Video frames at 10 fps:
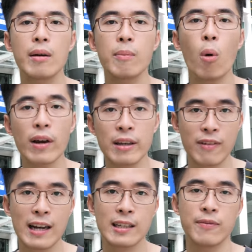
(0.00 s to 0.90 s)
more
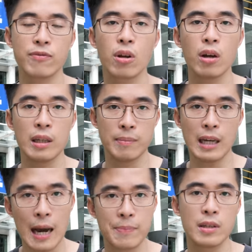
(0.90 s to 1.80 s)
effective, the
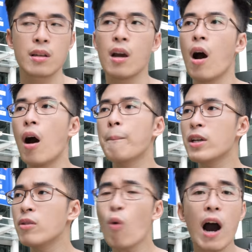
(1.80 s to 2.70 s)
IBIS. Be
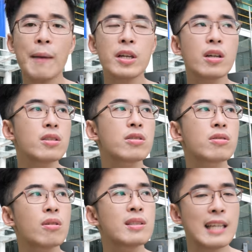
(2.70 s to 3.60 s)
why? Because
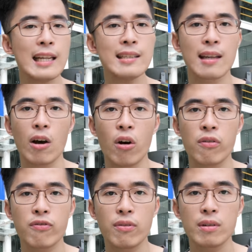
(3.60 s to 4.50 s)
the sensor of
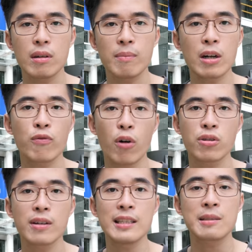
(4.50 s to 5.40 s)
micro
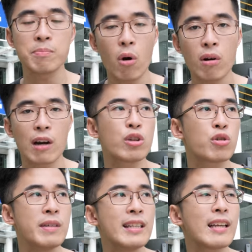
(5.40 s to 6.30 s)
is smaller,
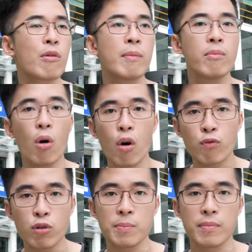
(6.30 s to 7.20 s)
which means there are more
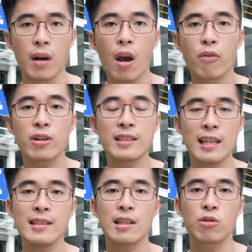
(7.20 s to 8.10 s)
room for the
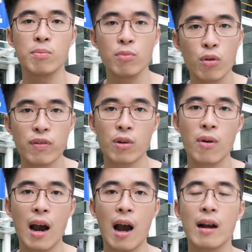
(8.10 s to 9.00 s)
sensor to move
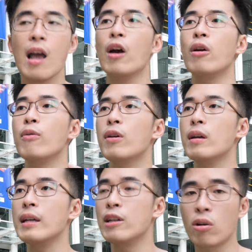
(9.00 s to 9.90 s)
around,
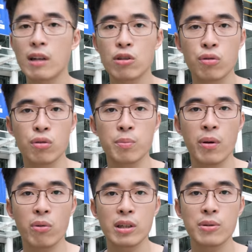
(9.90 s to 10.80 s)
in order to
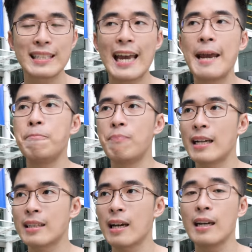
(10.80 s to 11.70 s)
produce a
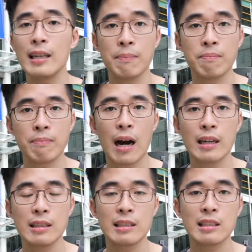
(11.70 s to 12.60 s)
better
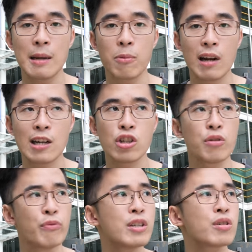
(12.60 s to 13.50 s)
in-body
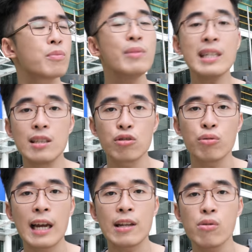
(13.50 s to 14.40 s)
stabilization, which means you
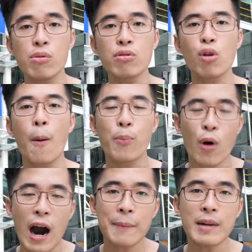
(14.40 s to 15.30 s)
can use your
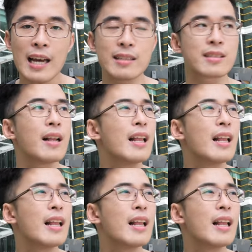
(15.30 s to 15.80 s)
prime lens